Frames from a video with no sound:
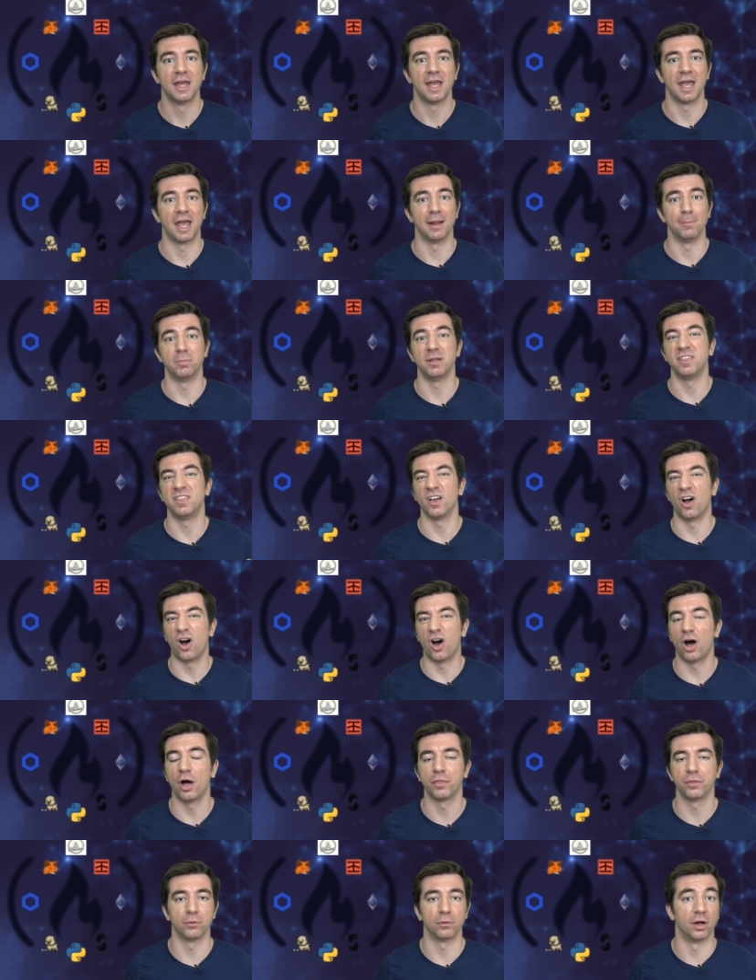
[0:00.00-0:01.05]
and be the
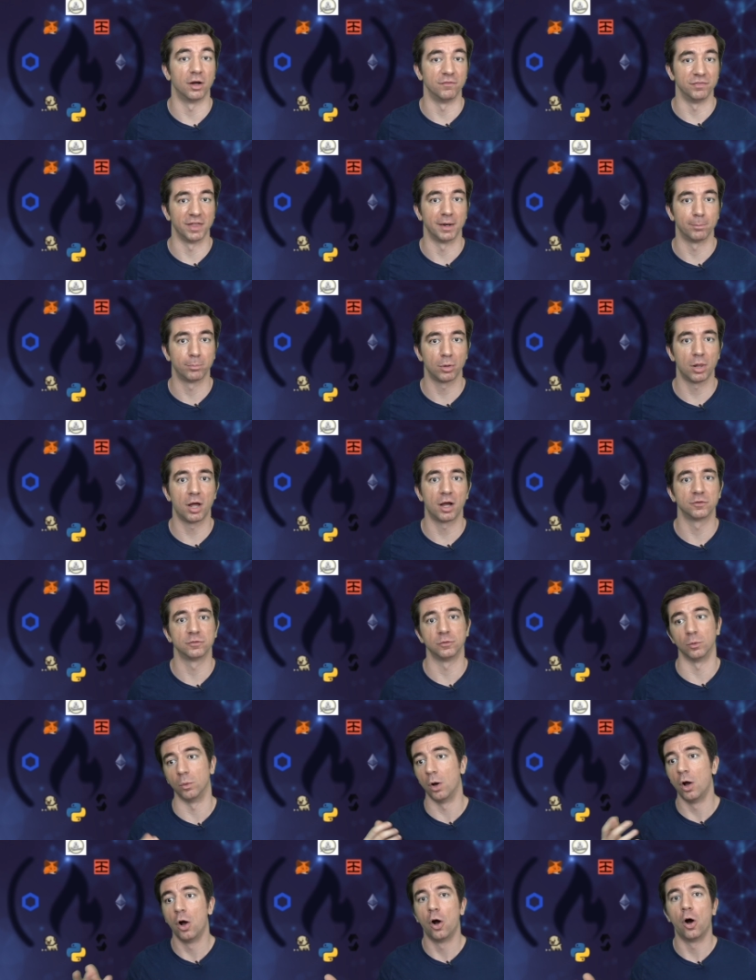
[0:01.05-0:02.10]
author of that block
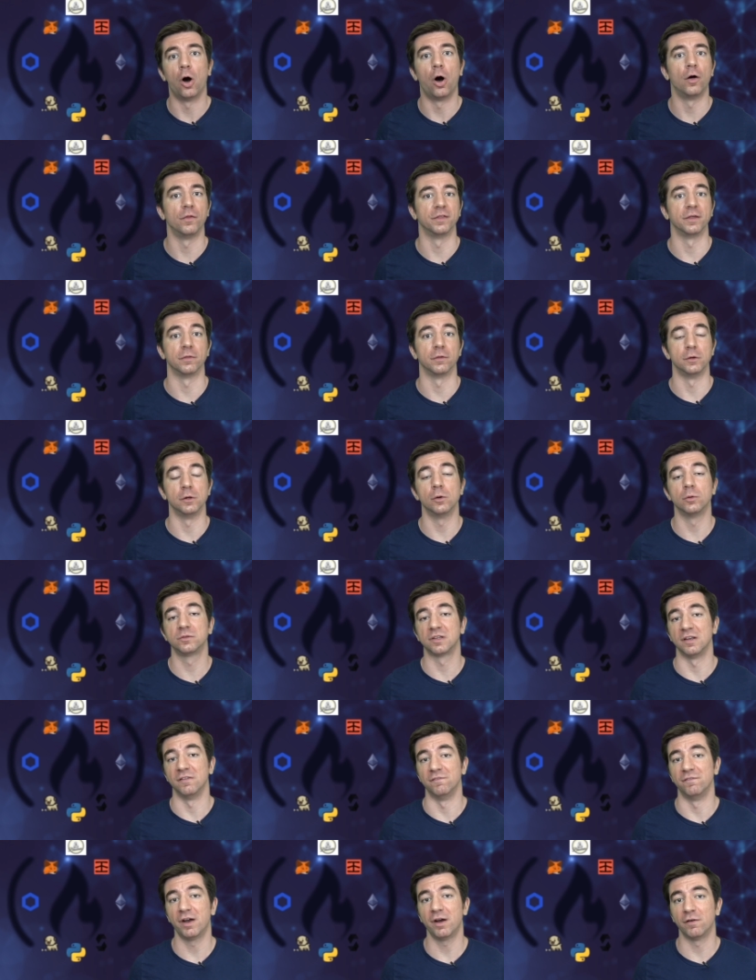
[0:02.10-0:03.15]
so all the other nodes
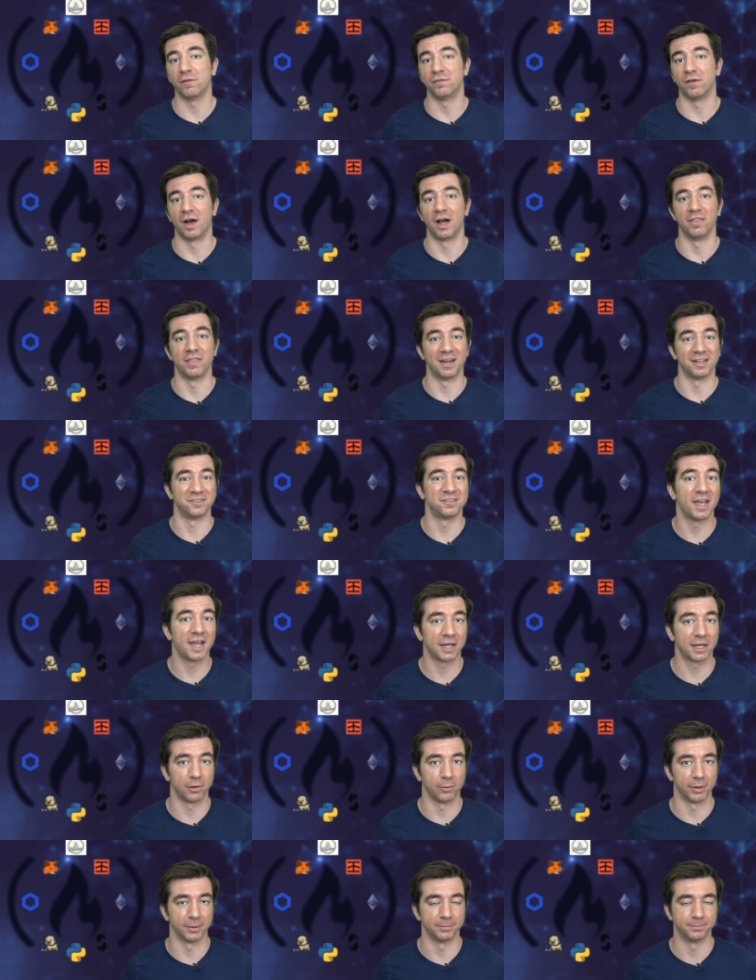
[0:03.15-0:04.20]
can verify that it's
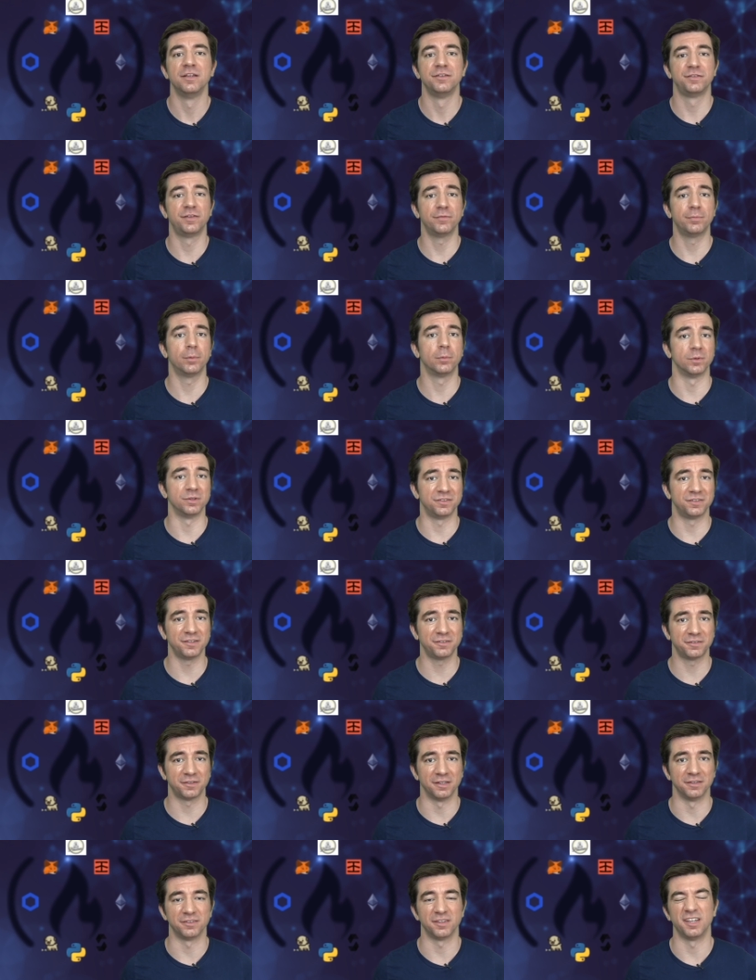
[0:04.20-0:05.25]
accurate. Sybil
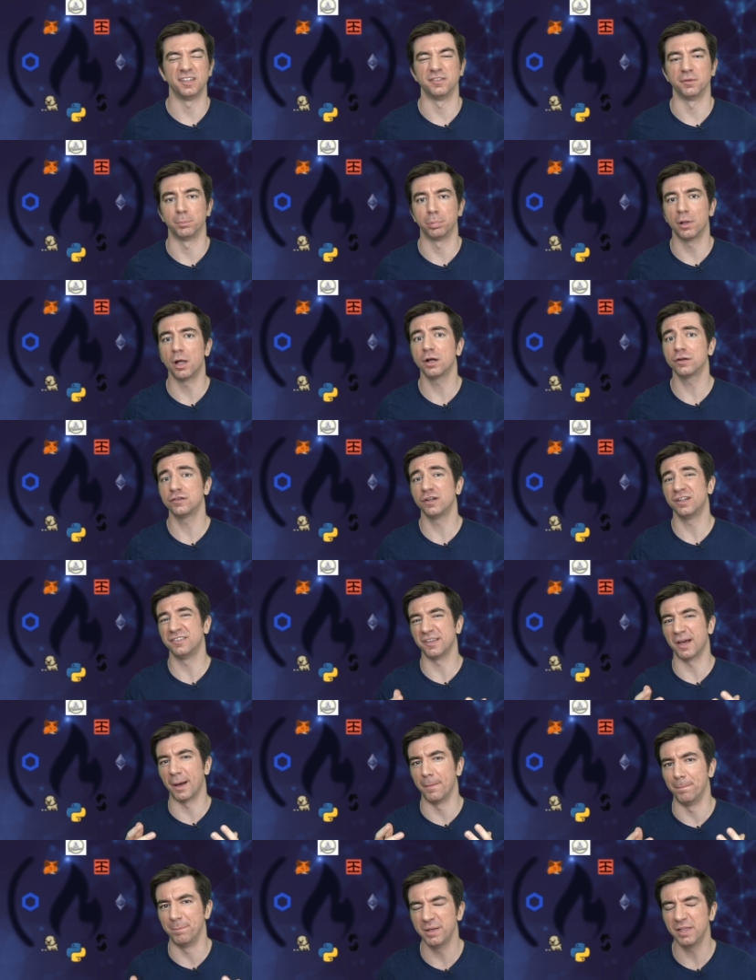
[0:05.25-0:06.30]
resistance is a blockchain's
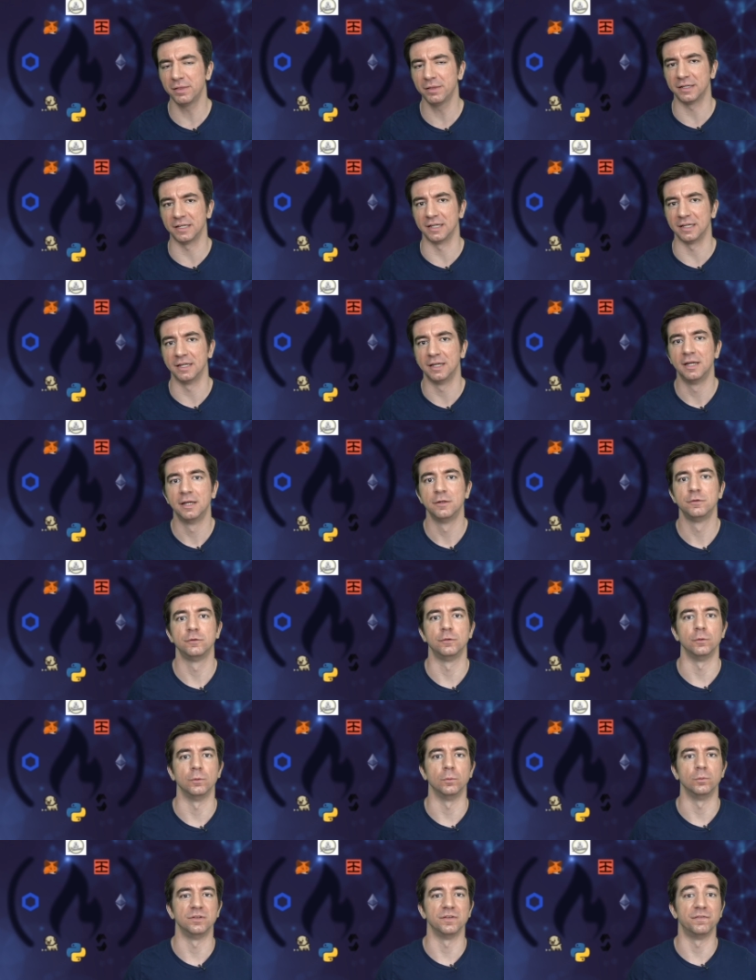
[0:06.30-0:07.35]
ability
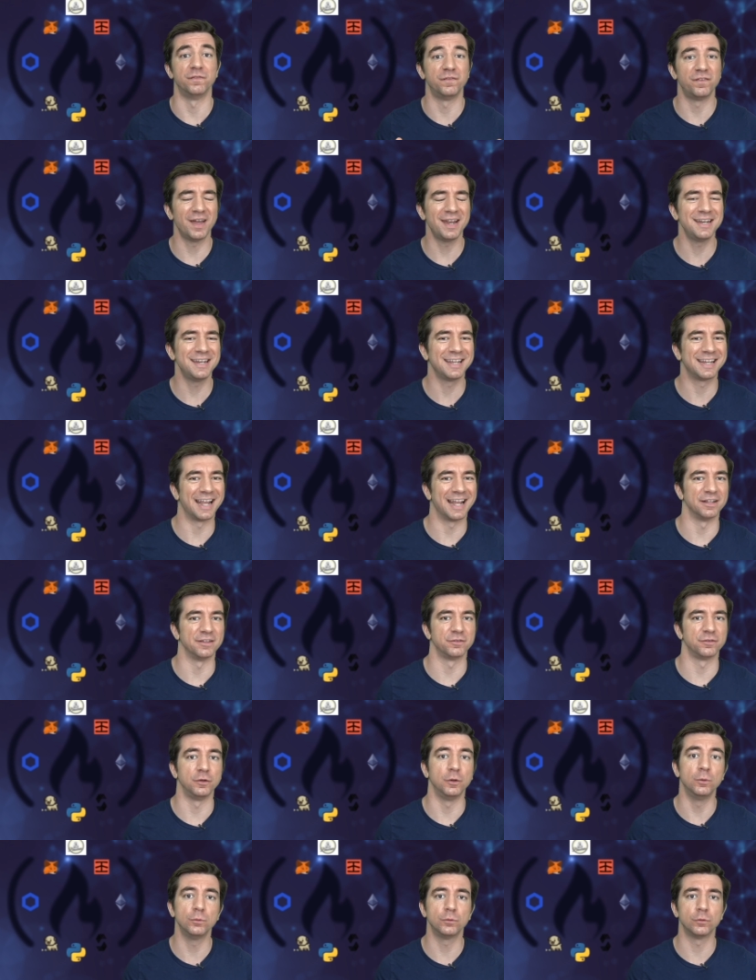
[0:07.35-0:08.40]
to defend against
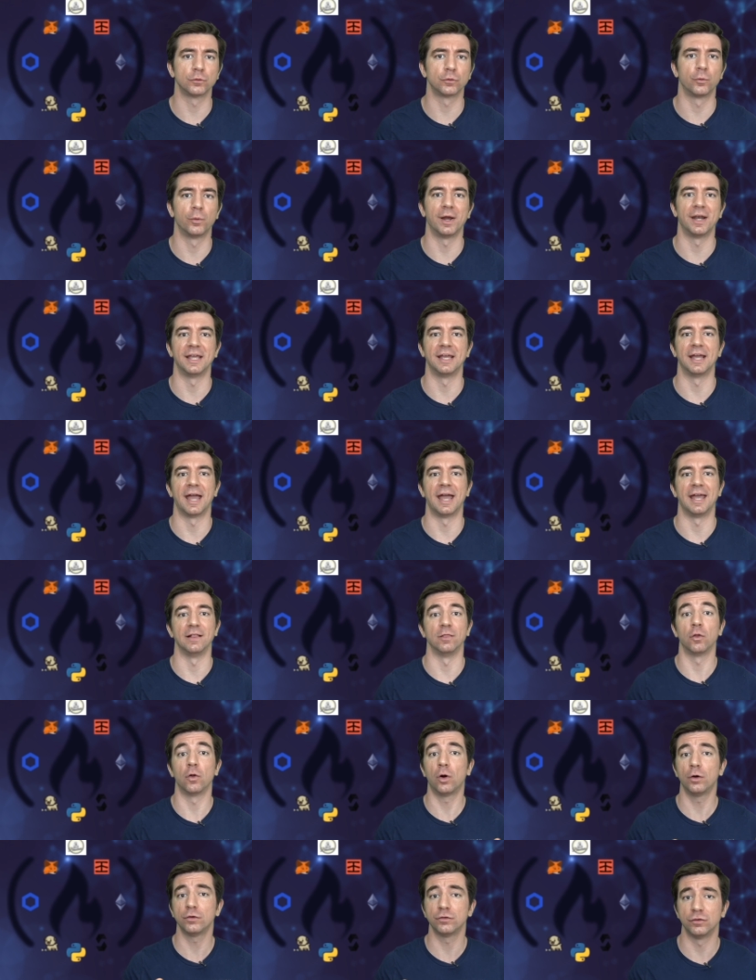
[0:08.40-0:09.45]
users creating a
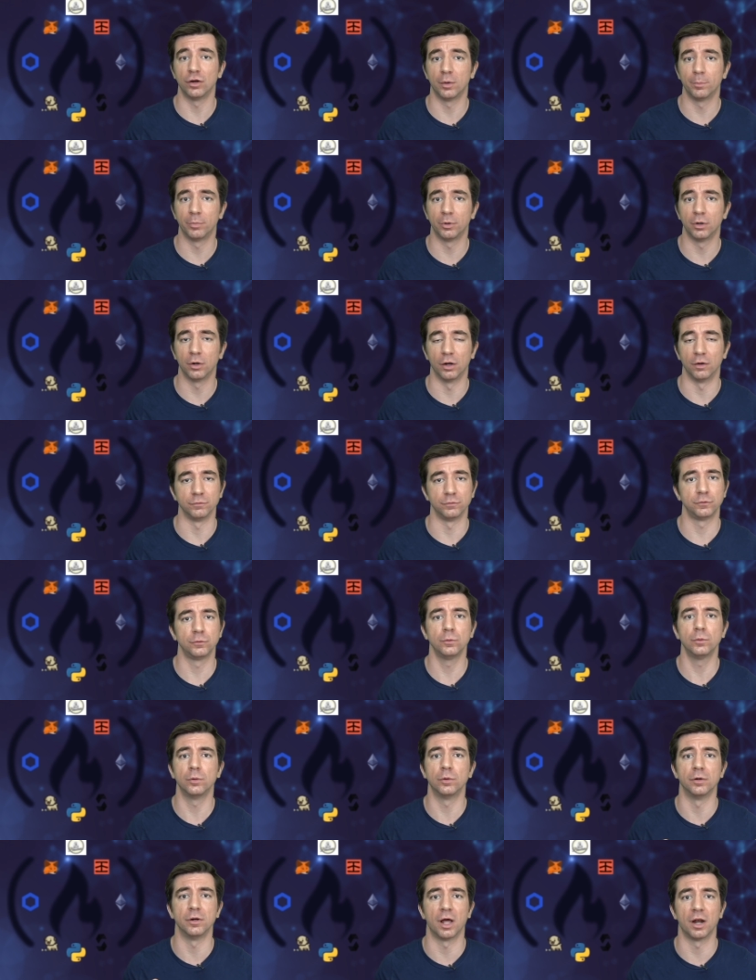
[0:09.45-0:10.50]
large number of
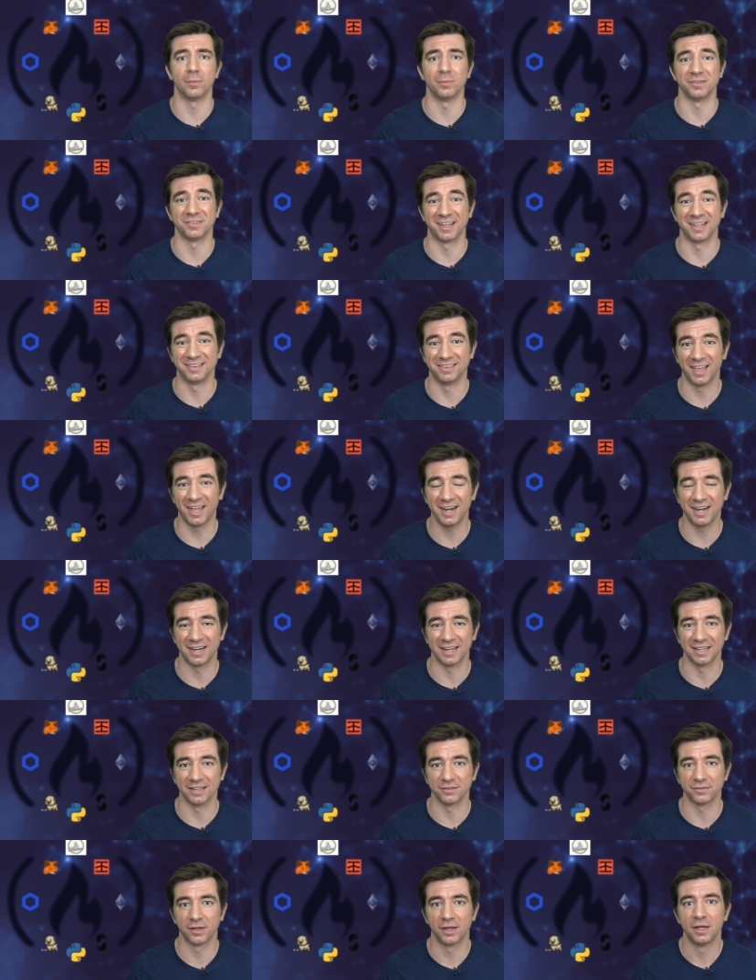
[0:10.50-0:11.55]
pseudo-anonymous
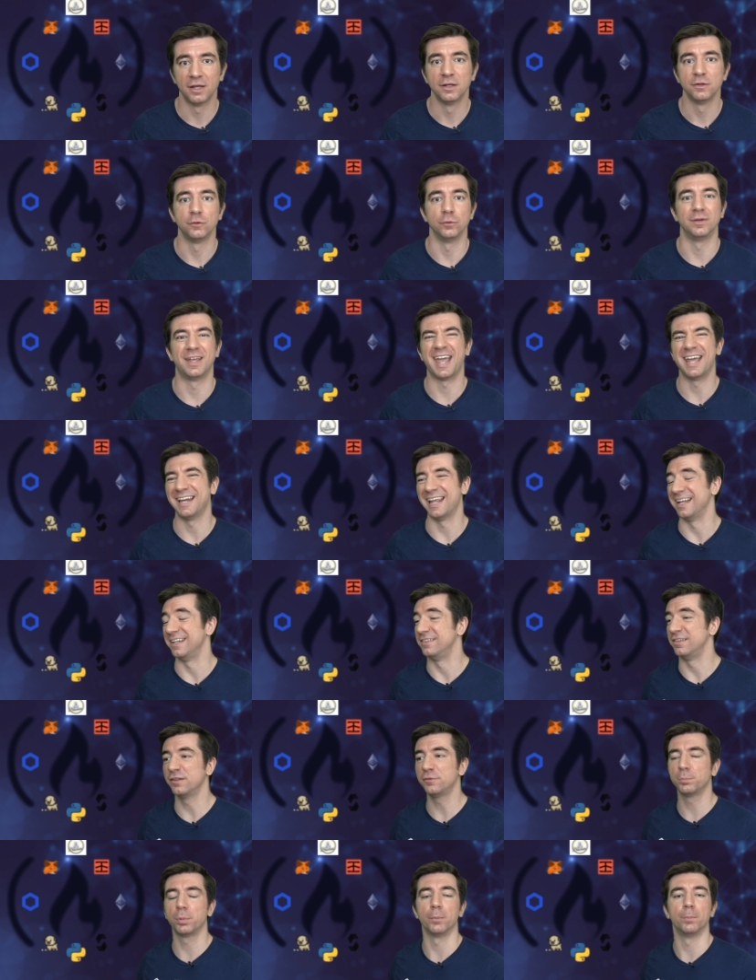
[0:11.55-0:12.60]
identities to gain a
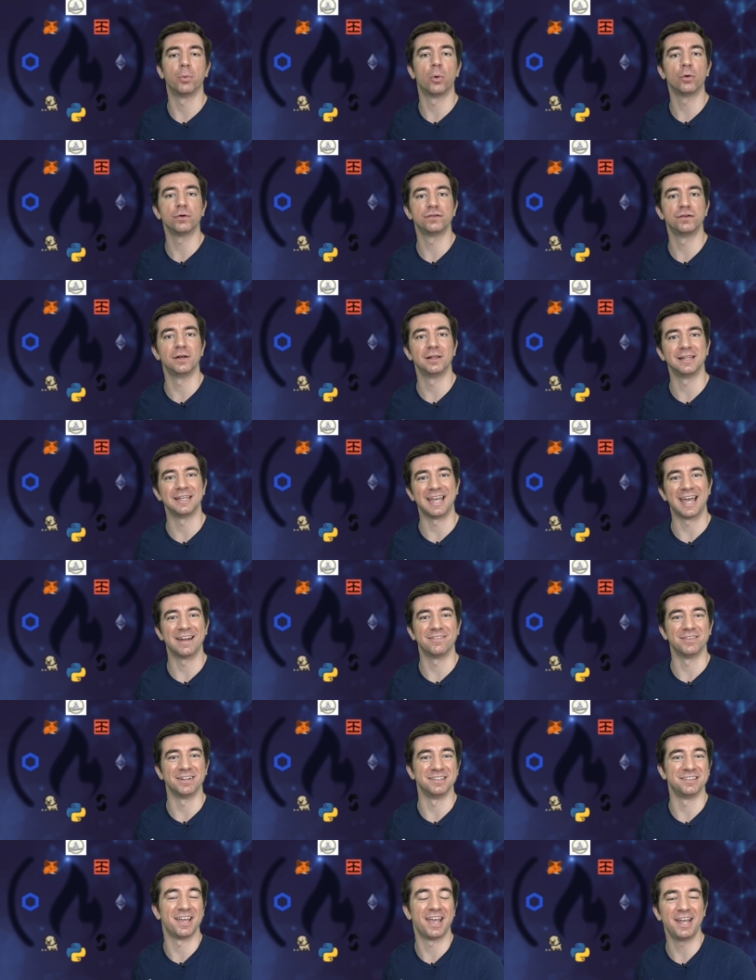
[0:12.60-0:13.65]
disproportionately
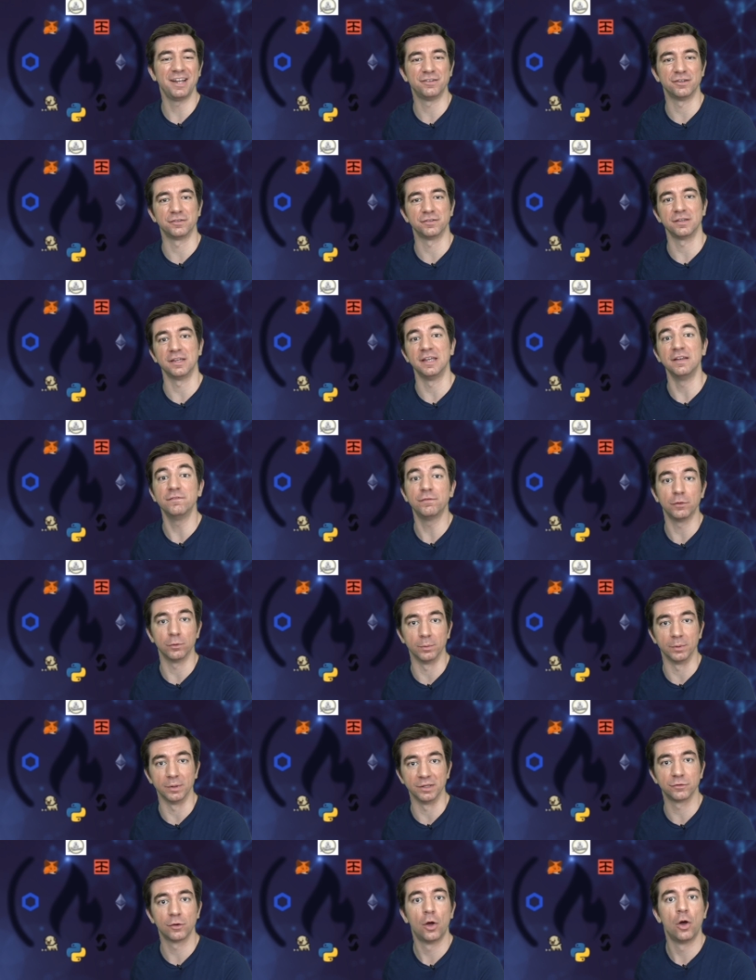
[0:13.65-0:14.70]
advantageous
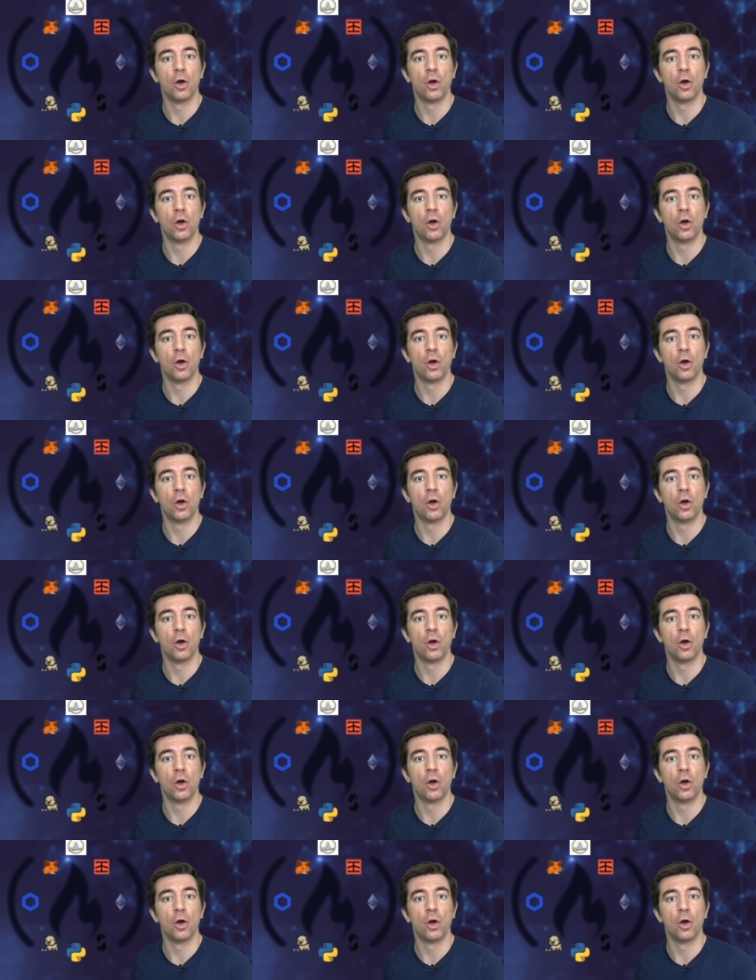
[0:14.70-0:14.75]
influence